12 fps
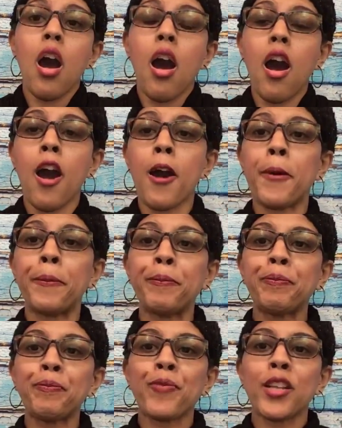Um,
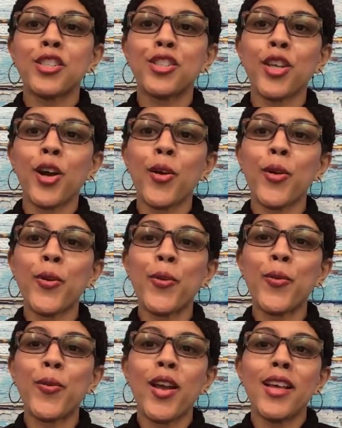
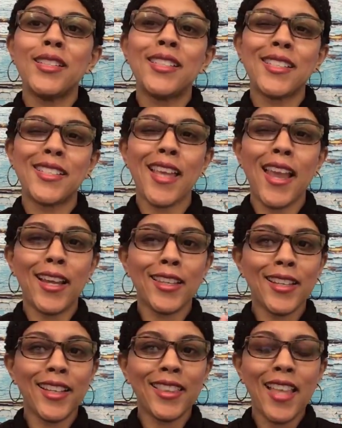so just take a
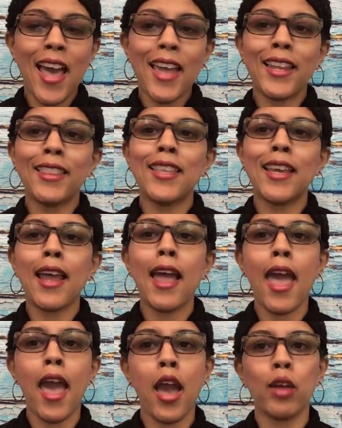look at that. And then I
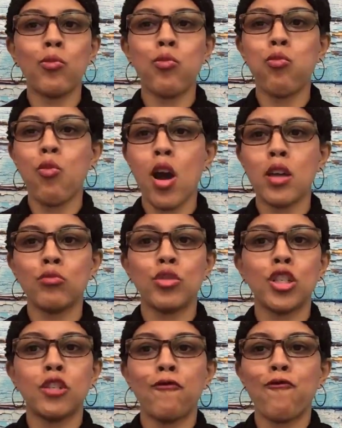had one
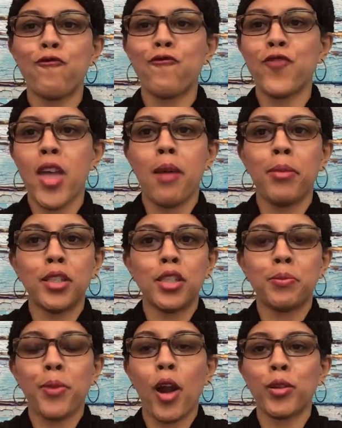just fabulous
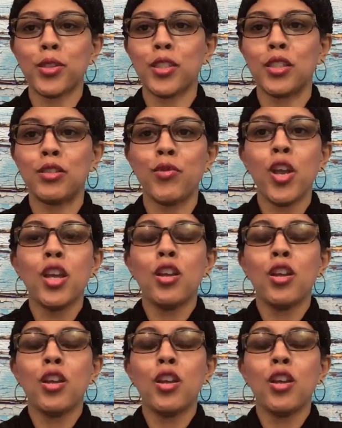person